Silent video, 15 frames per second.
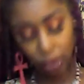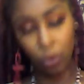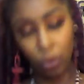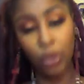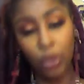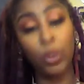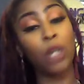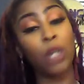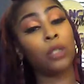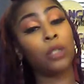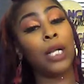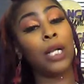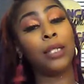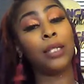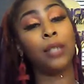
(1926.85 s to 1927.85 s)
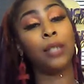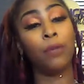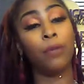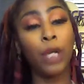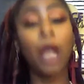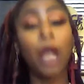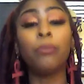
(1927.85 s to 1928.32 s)
We also got the Devil.
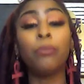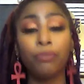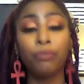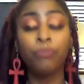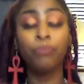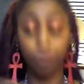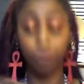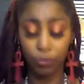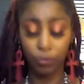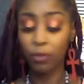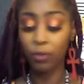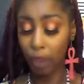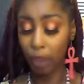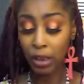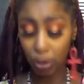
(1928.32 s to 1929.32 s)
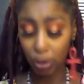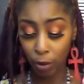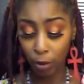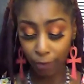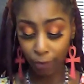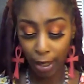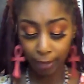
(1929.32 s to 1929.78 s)
Yep. This is twin
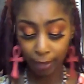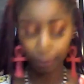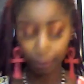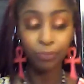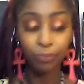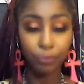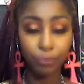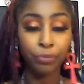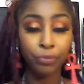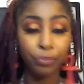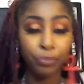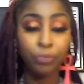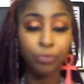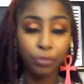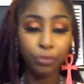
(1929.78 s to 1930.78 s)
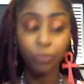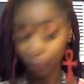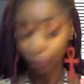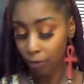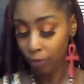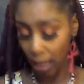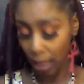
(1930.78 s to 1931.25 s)
flame.
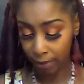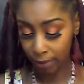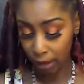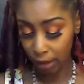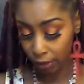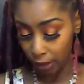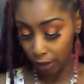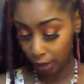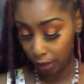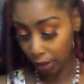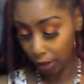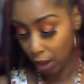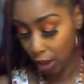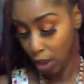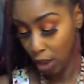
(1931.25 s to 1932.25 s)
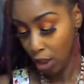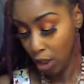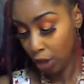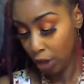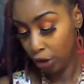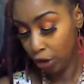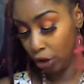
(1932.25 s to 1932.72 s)
Absolutely.
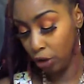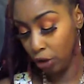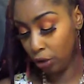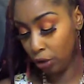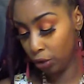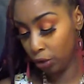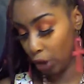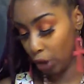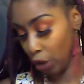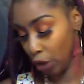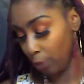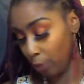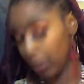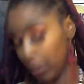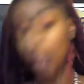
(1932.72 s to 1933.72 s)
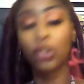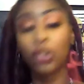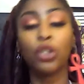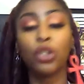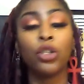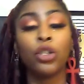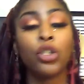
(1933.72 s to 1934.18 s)
Choose your
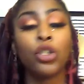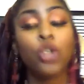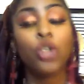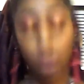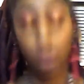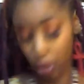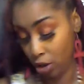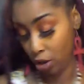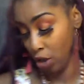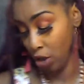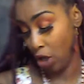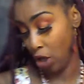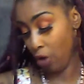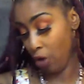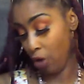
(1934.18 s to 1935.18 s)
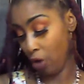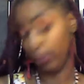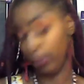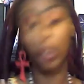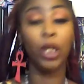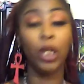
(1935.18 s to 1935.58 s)
pleasures carefully.